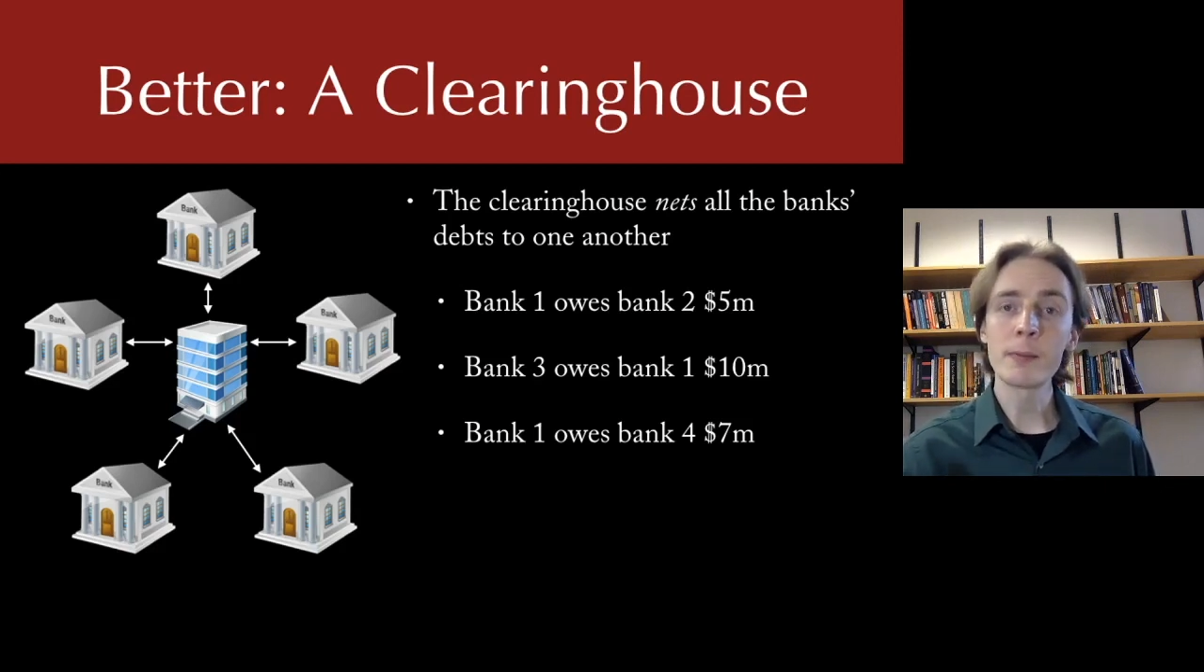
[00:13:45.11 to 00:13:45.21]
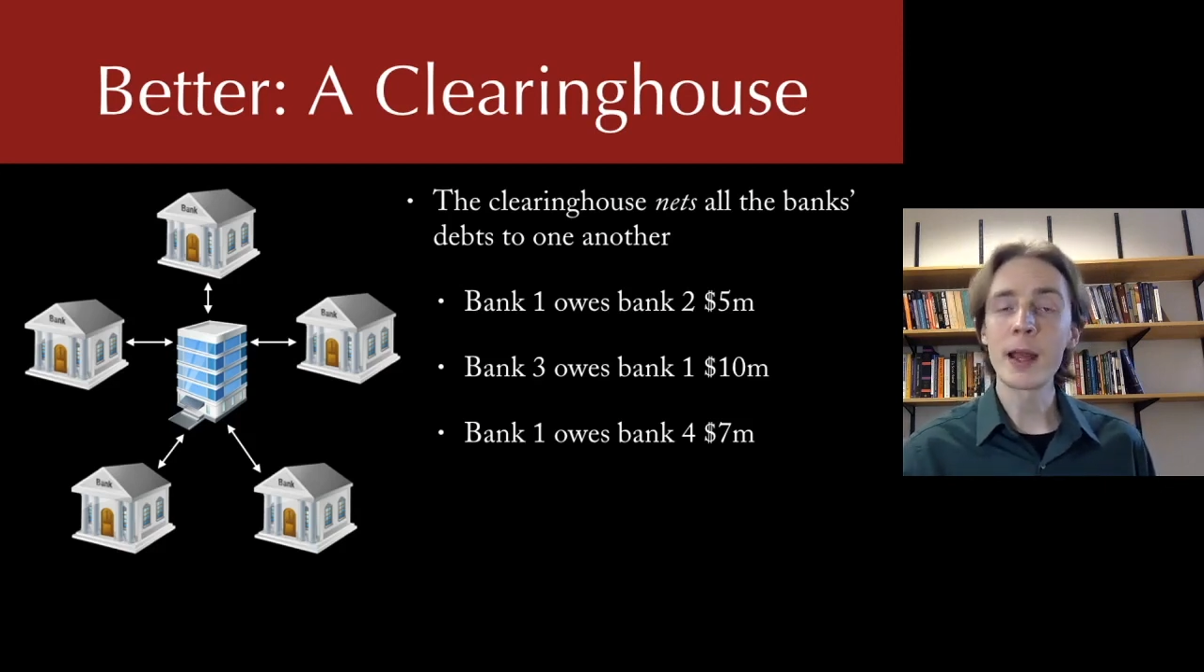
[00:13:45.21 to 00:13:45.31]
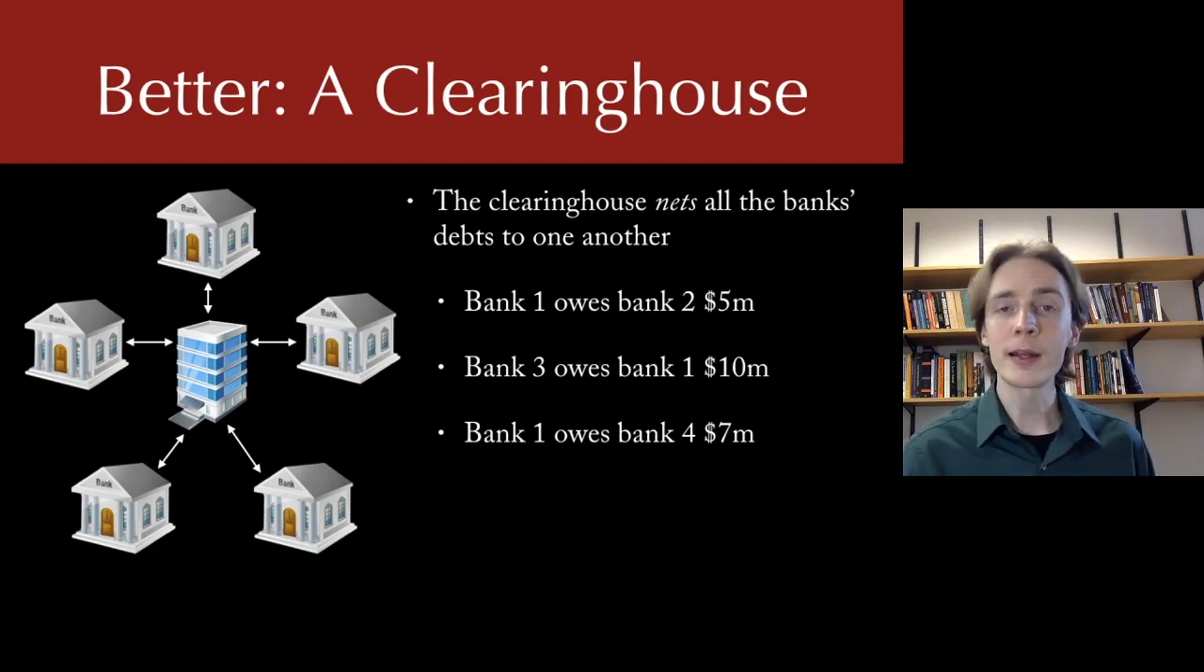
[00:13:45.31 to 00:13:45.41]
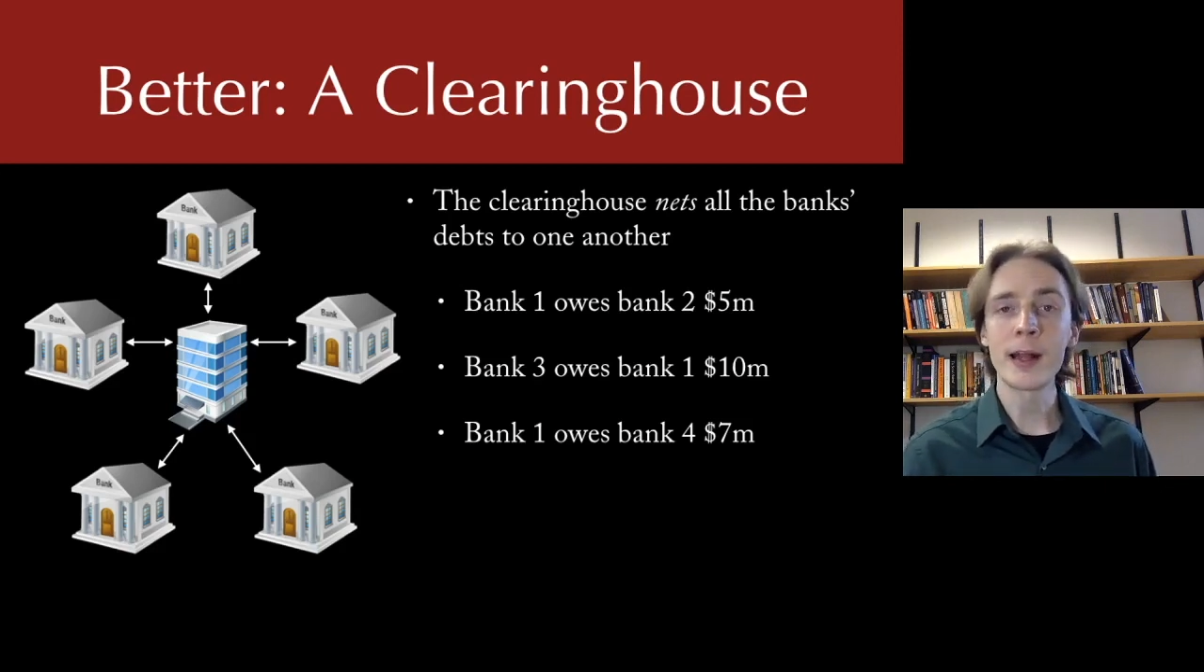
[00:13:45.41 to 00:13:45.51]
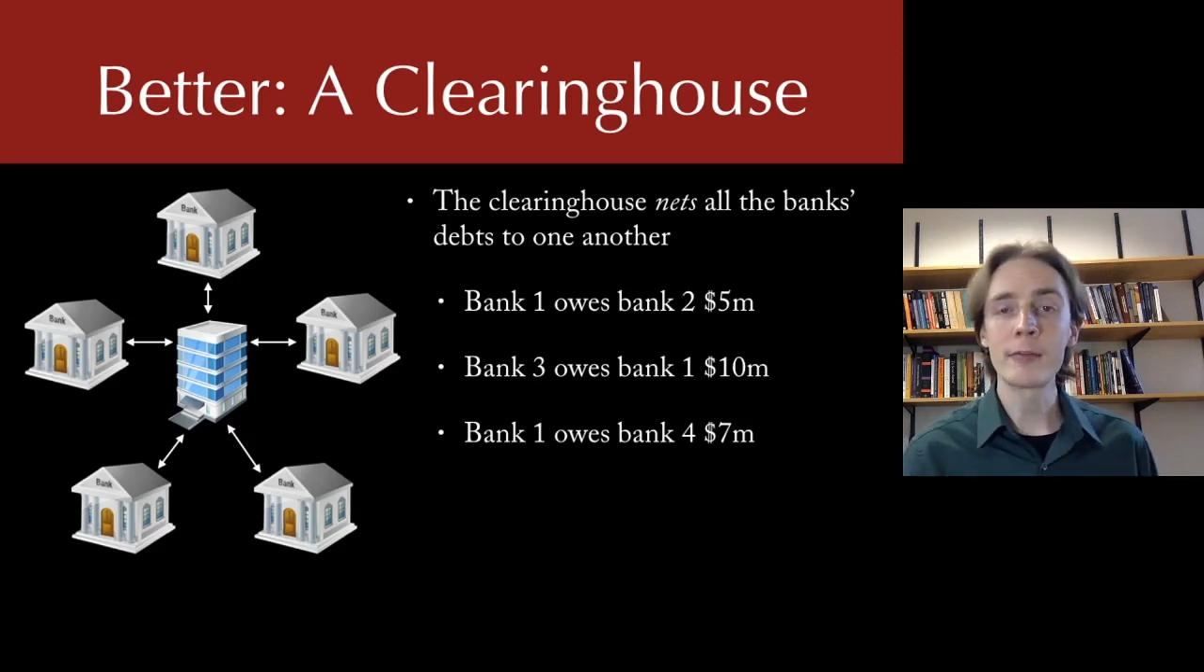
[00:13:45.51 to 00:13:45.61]

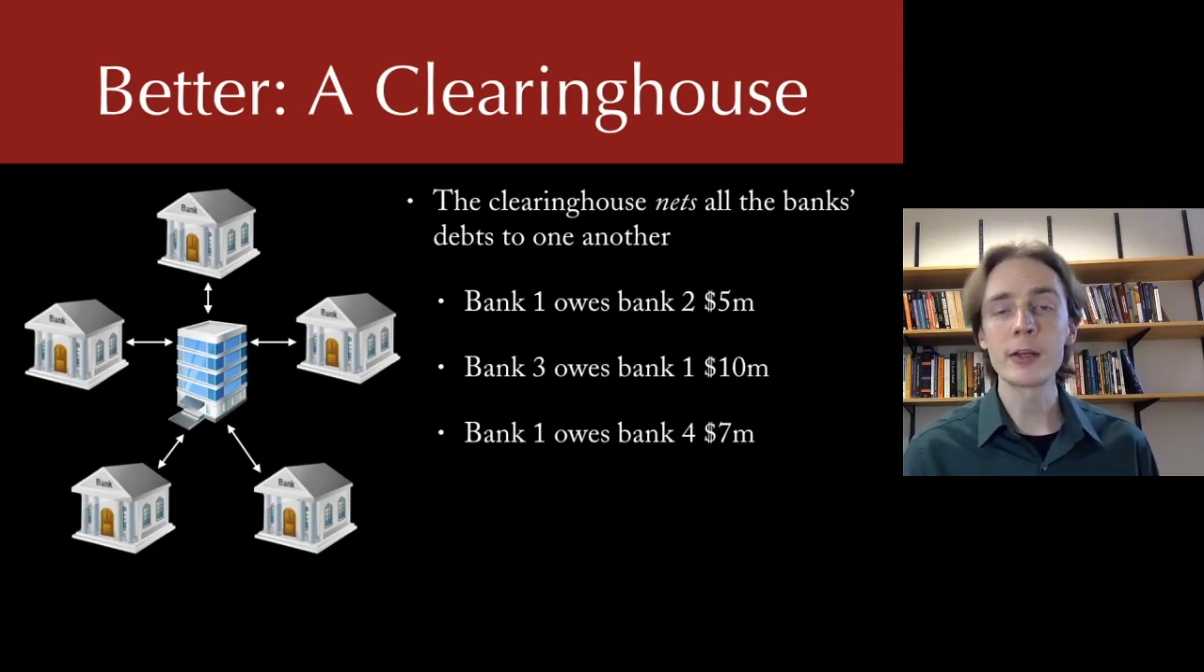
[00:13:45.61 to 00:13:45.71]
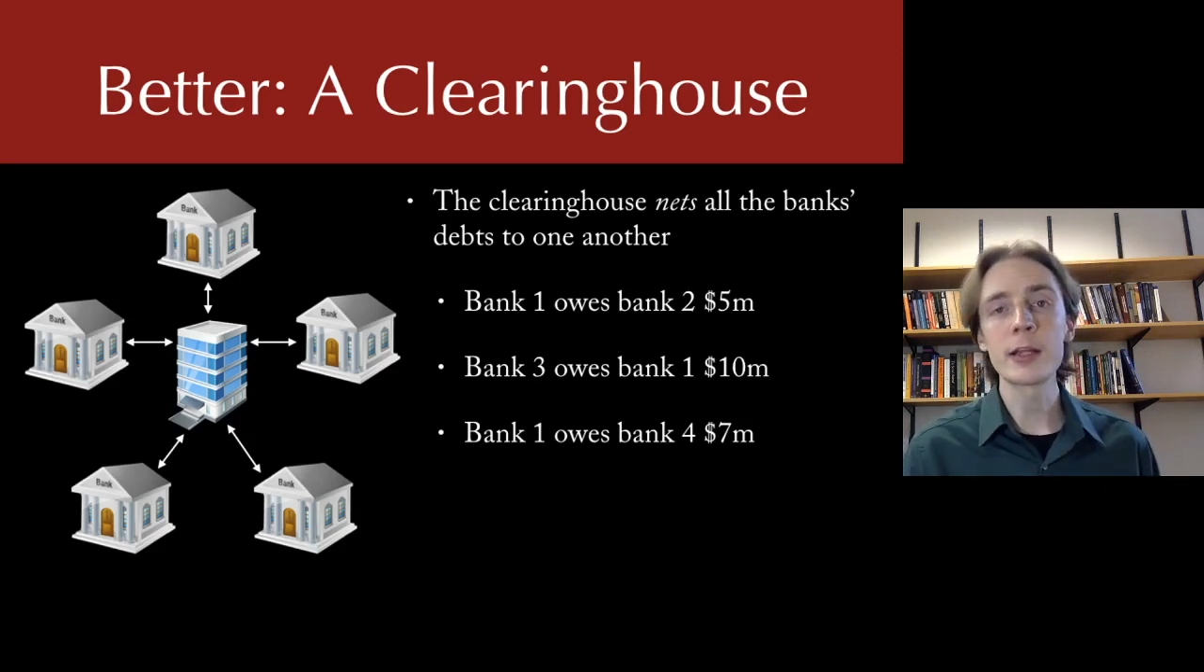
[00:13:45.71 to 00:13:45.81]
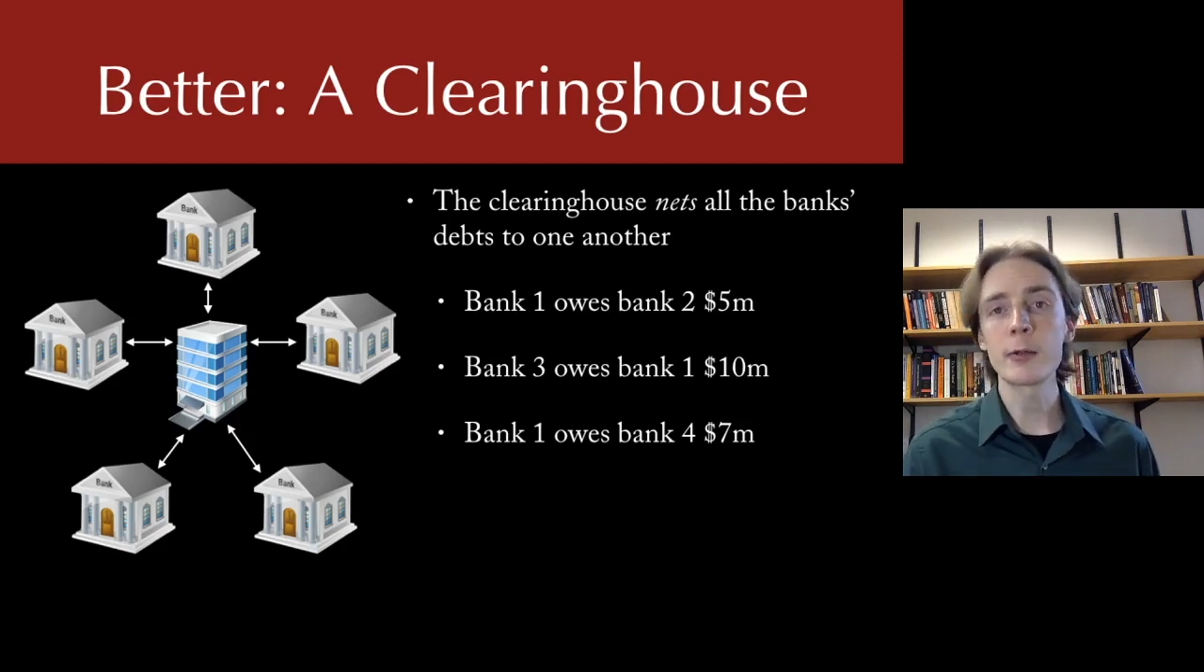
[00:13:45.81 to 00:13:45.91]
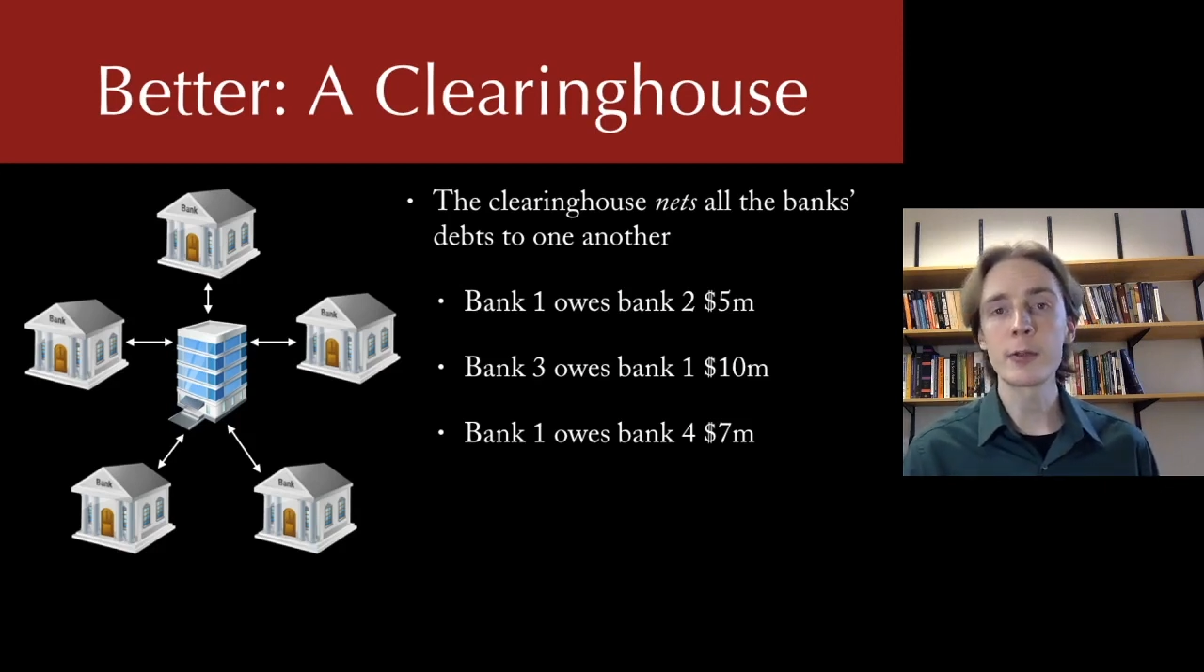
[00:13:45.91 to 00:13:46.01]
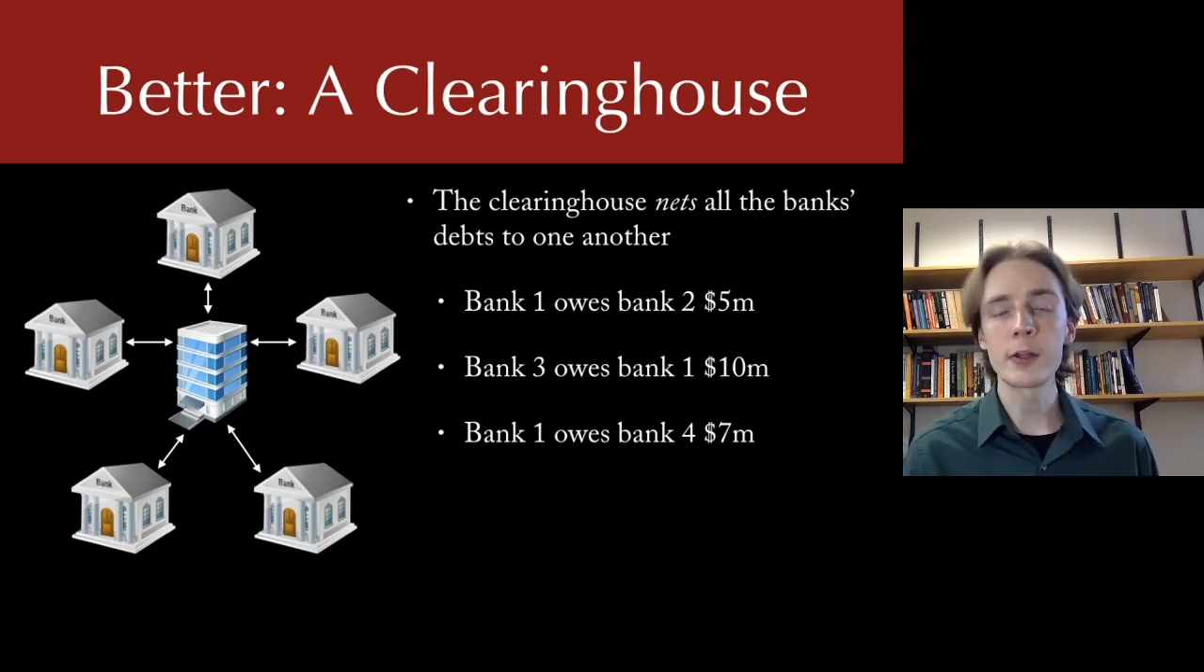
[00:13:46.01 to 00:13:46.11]
banks have to
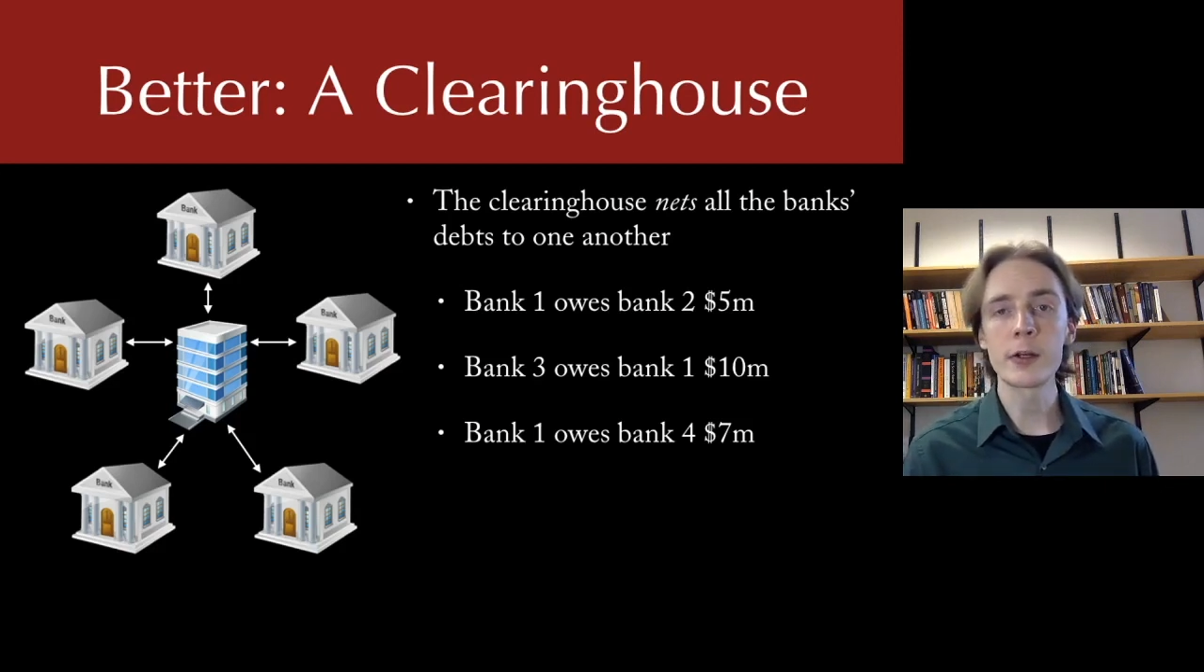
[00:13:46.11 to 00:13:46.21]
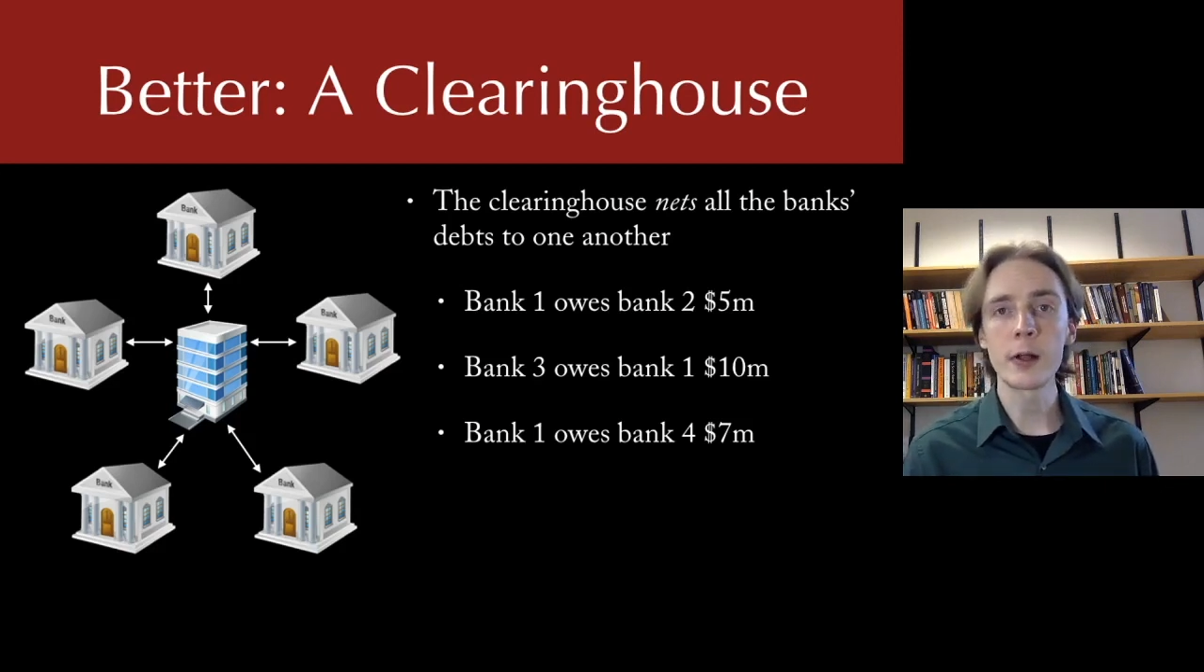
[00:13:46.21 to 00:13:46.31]
deal with each